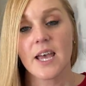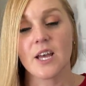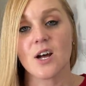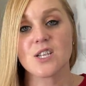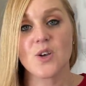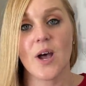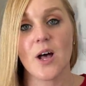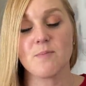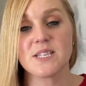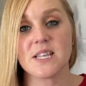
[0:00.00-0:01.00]
It also
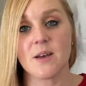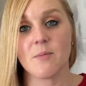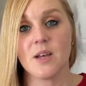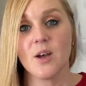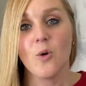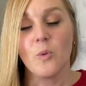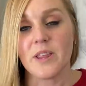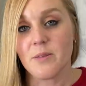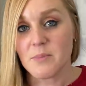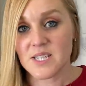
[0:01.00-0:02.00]
helps them
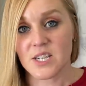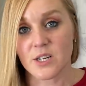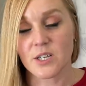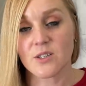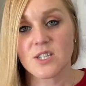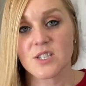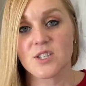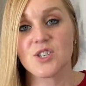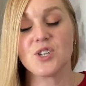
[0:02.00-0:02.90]
with materials